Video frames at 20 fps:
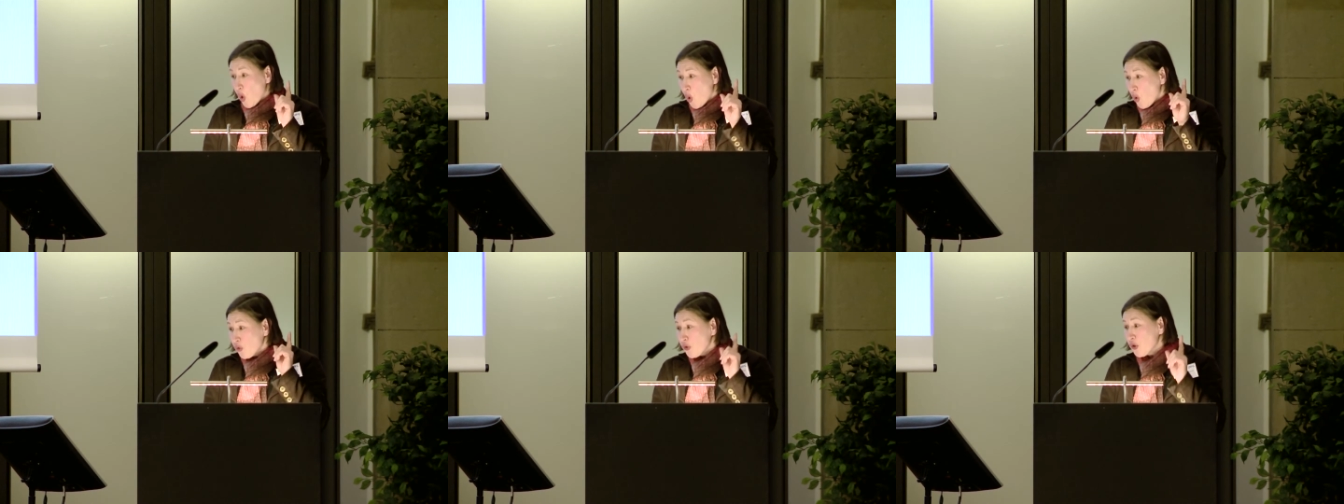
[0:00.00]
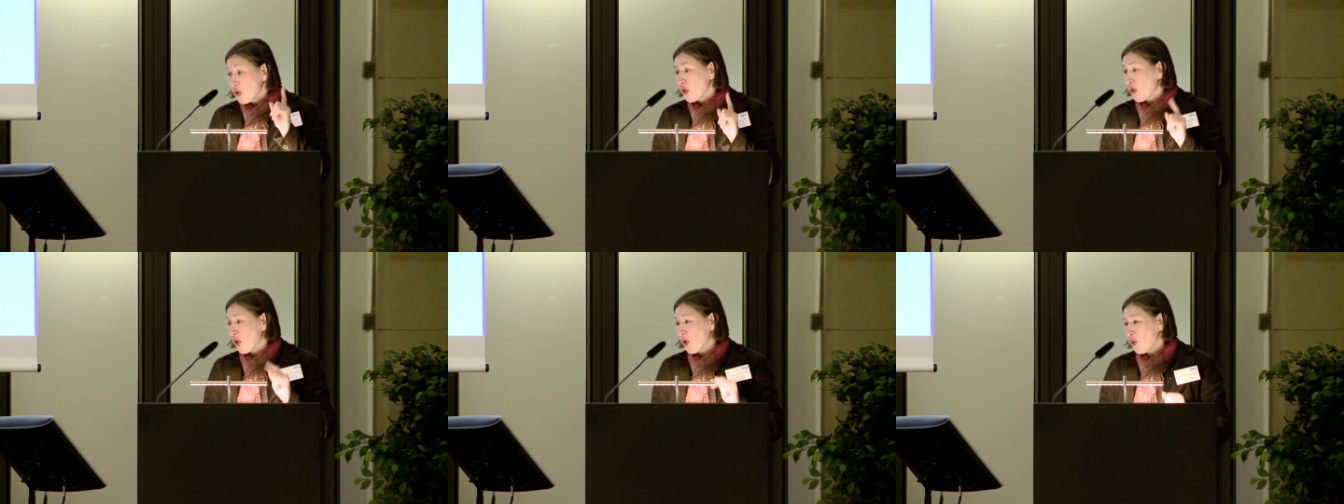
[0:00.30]

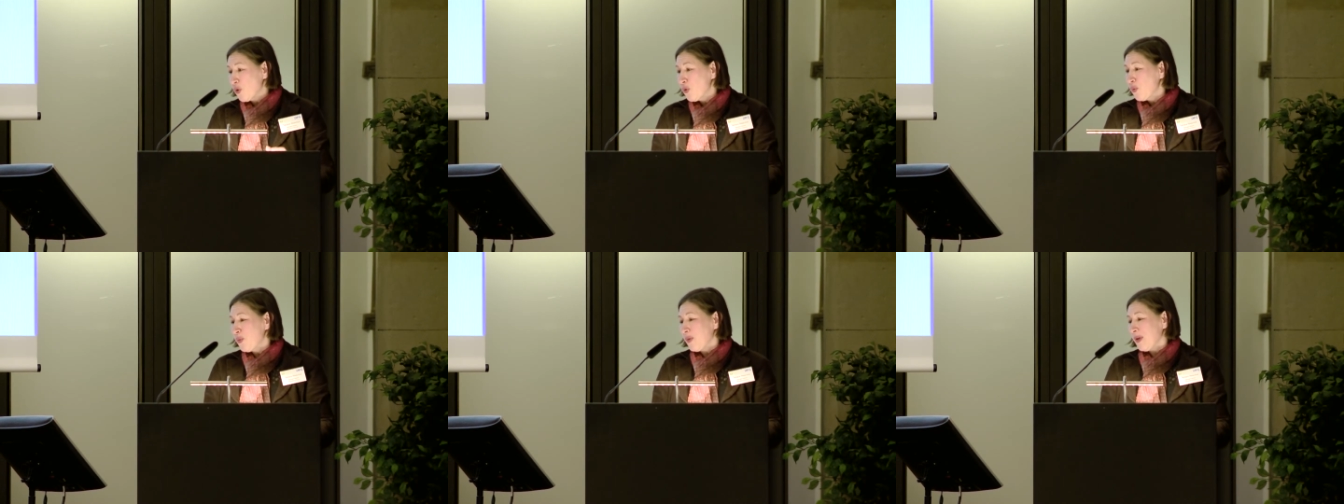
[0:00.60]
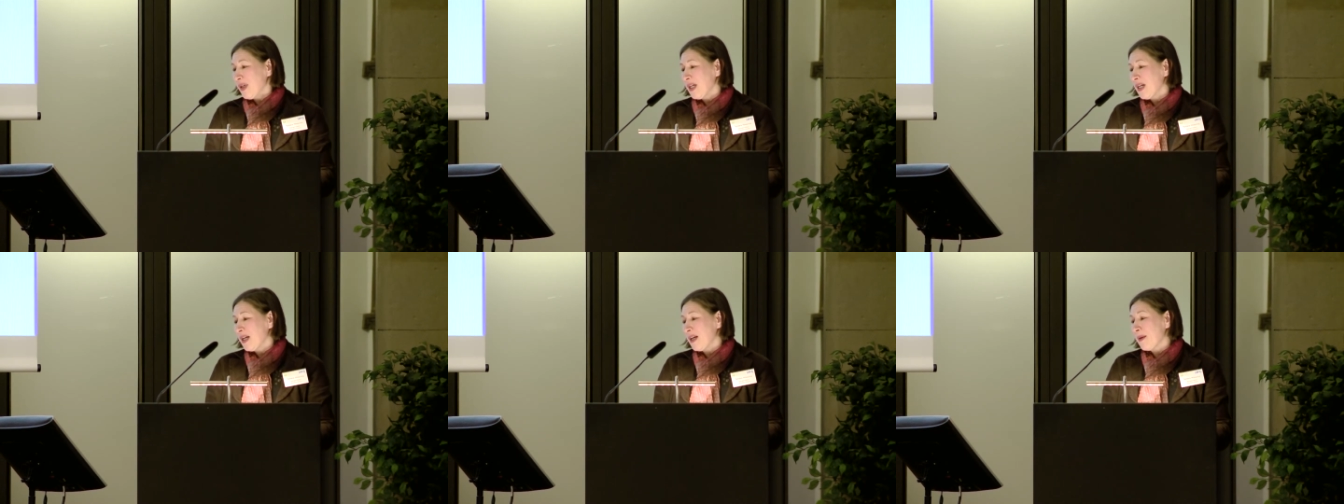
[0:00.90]
also,
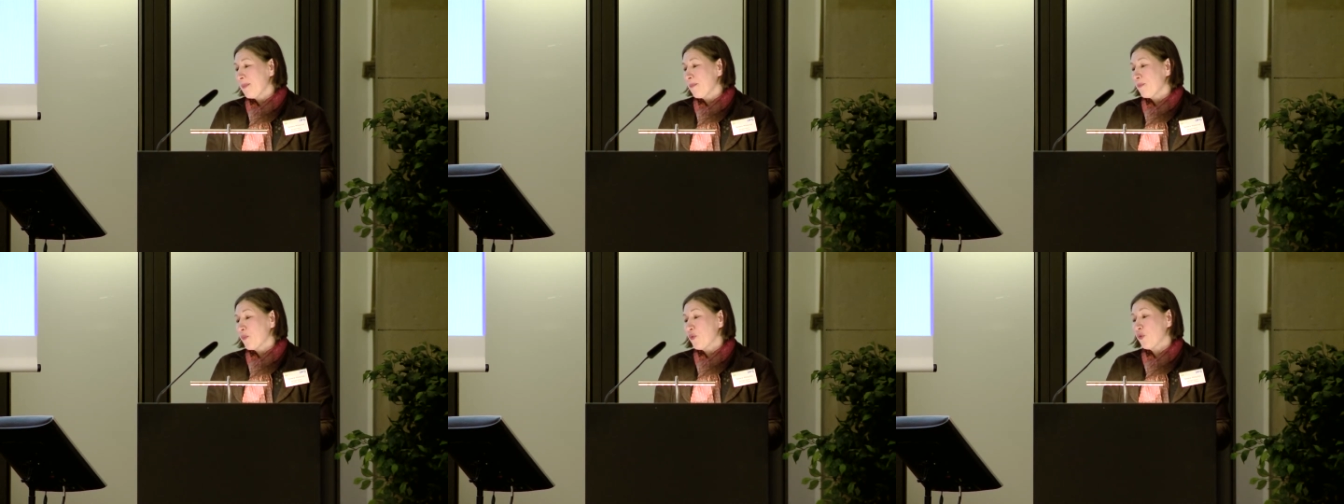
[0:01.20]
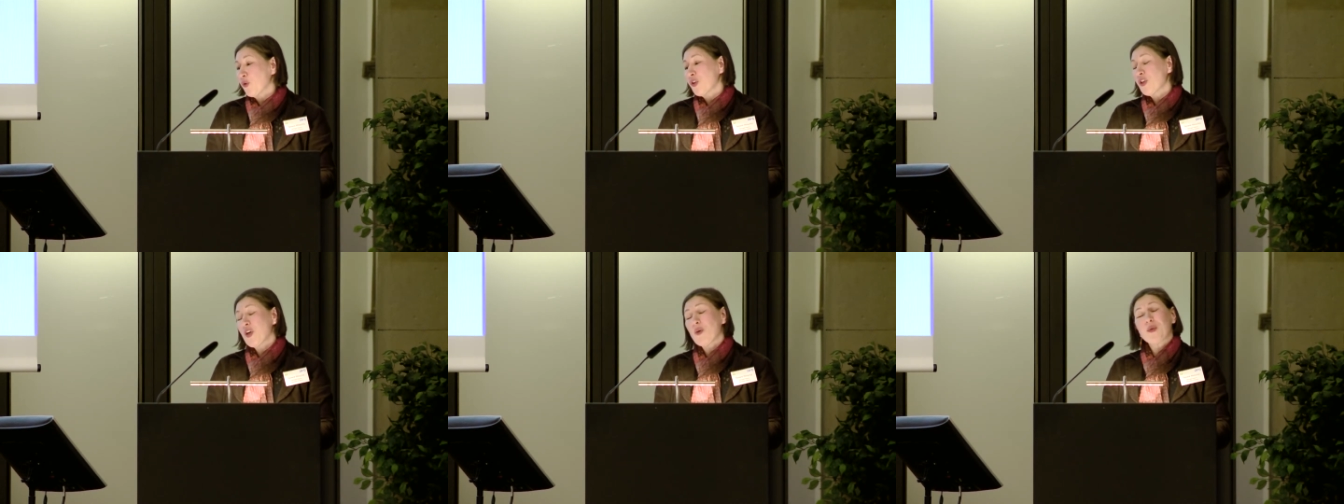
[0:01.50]
um,
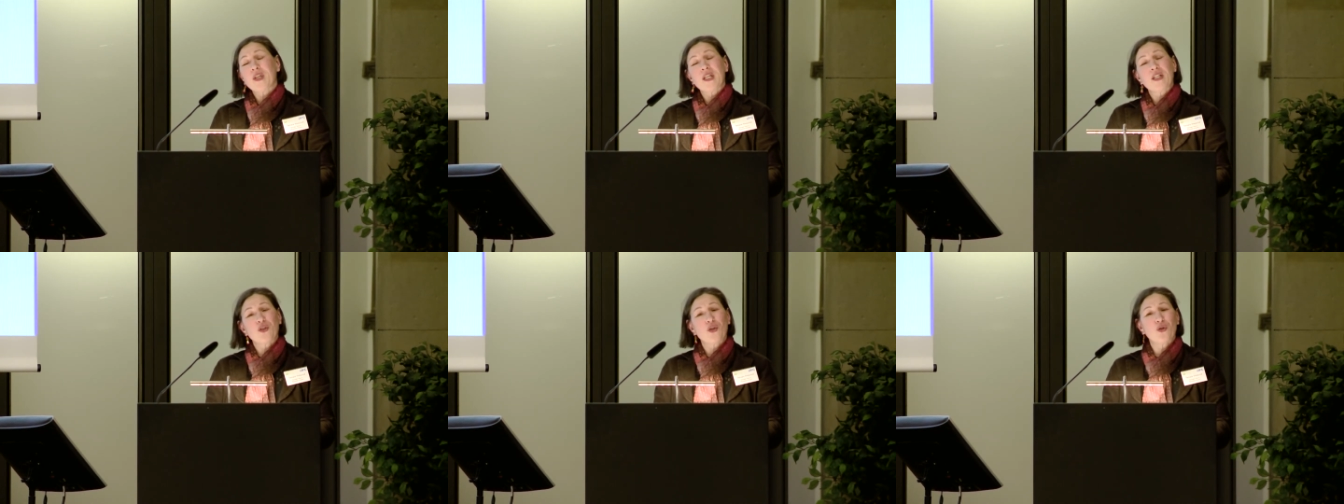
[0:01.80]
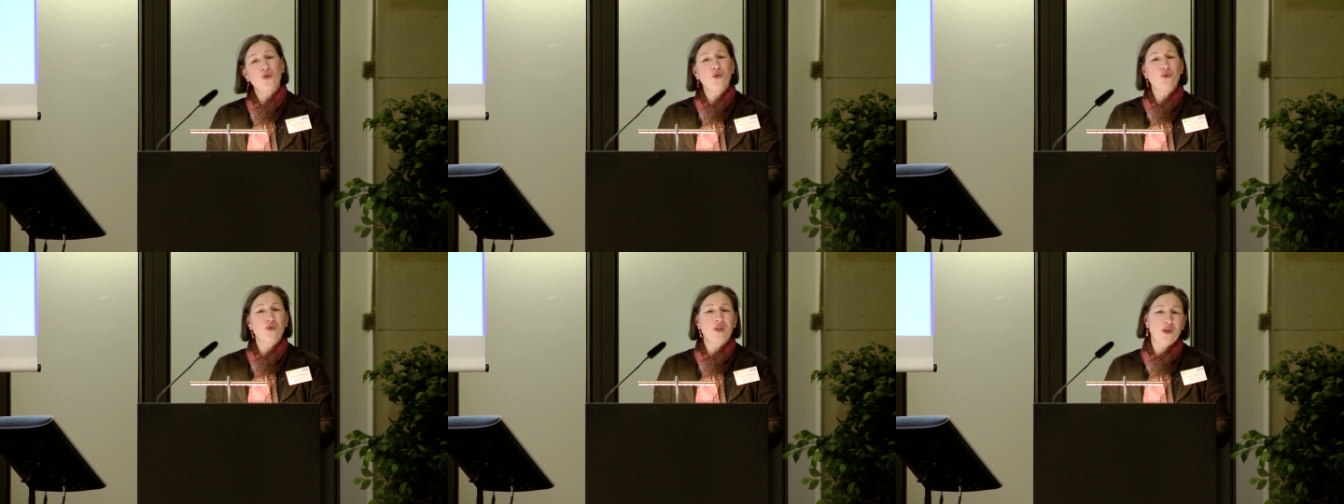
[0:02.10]
for example, the
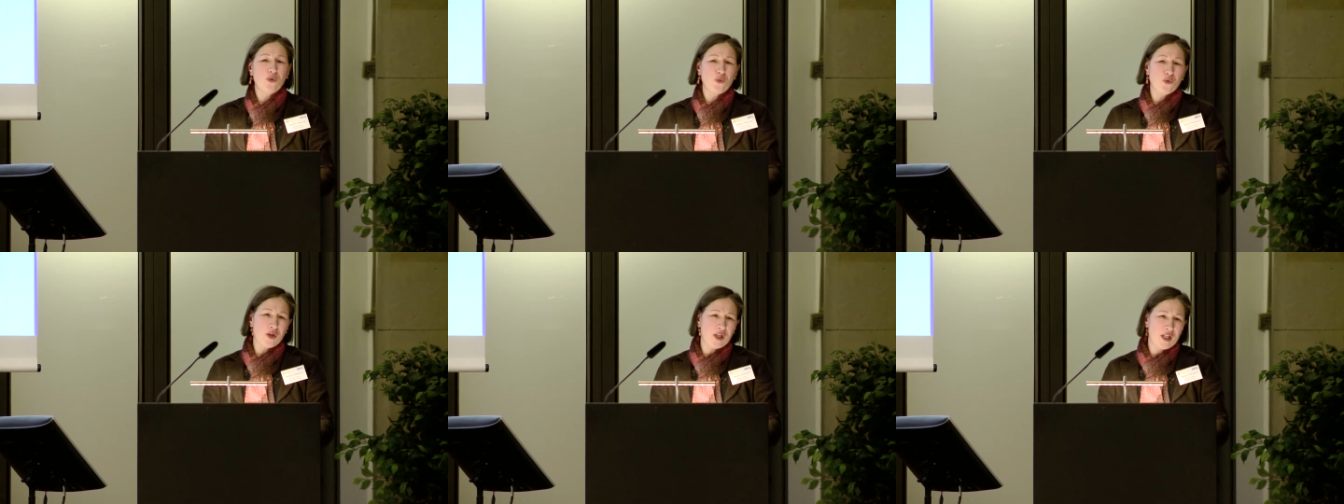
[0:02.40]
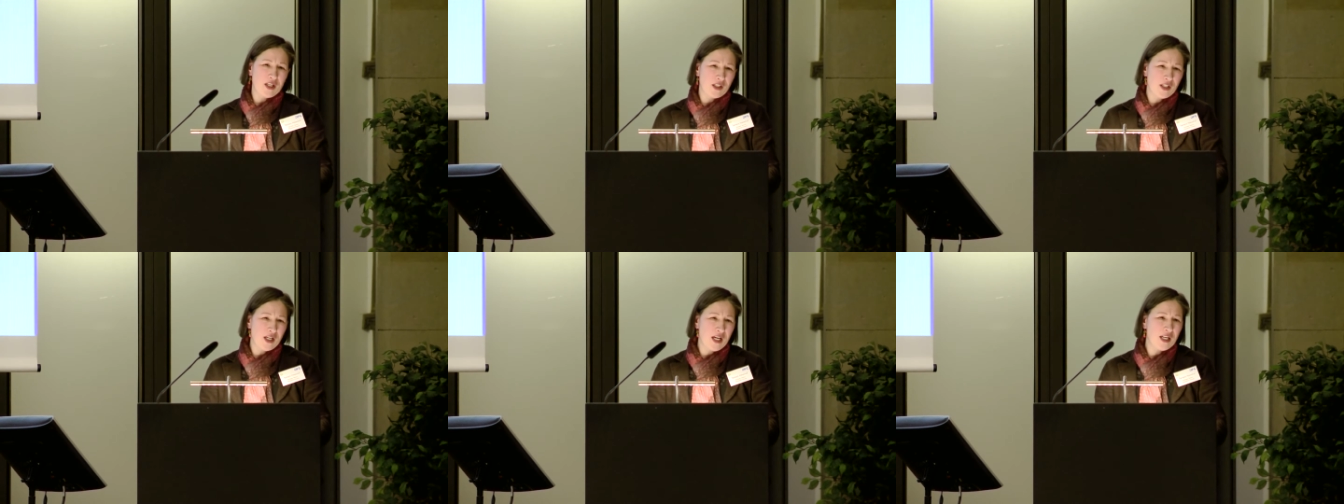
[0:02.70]
institute and
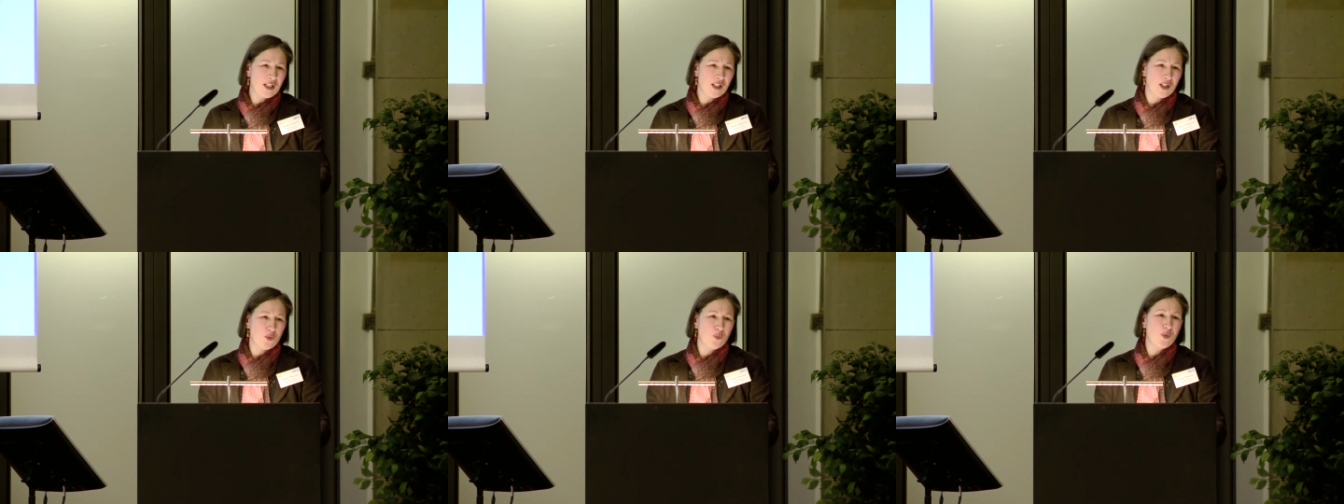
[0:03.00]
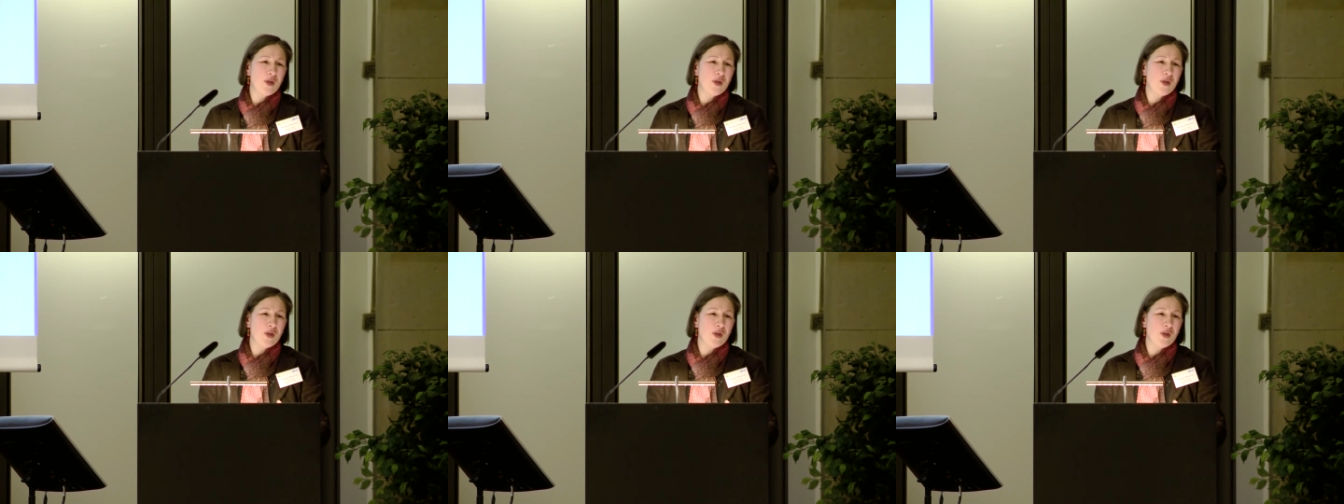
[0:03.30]
organization,